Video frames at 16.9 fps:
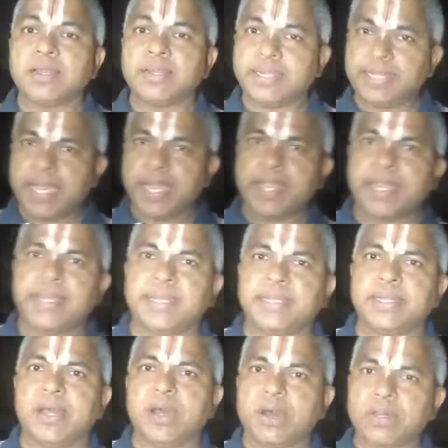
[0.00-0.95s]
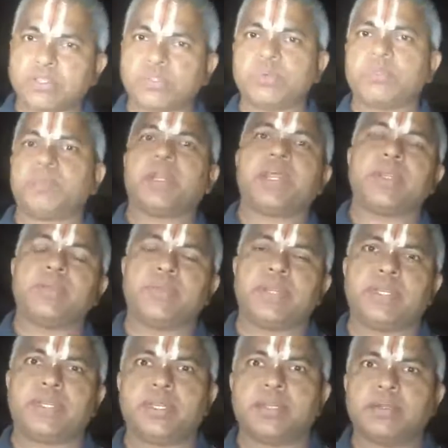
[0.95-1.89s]
died or
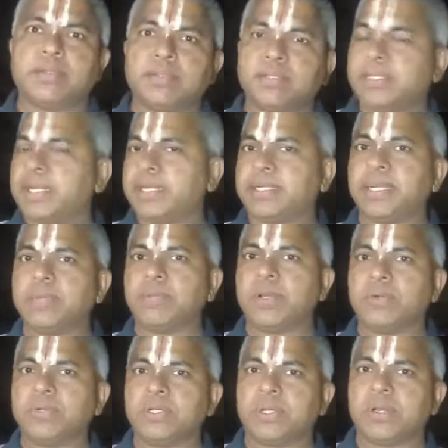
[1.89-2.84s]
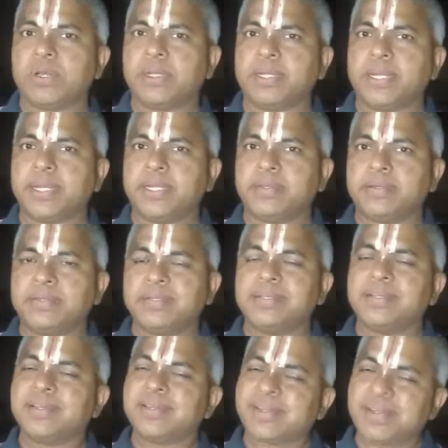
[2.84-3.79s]
superannuated, that time how to calculate?
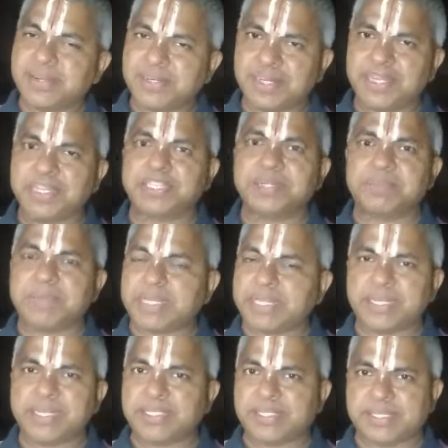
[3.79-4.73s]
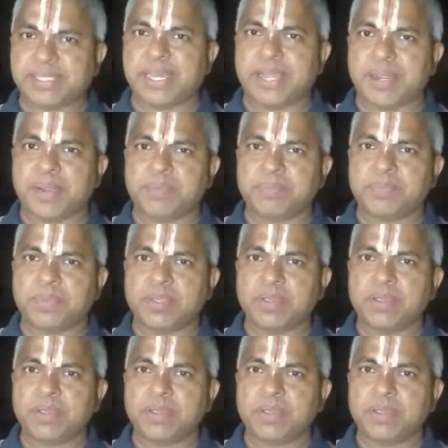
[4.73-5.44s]
Calculation method is same,